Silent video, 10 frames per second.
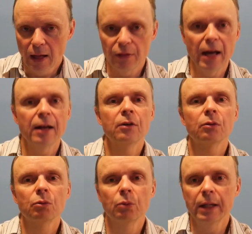
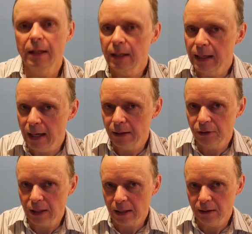Then read it again a
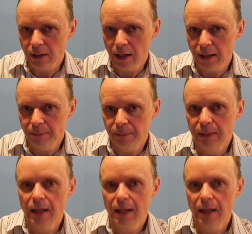second time.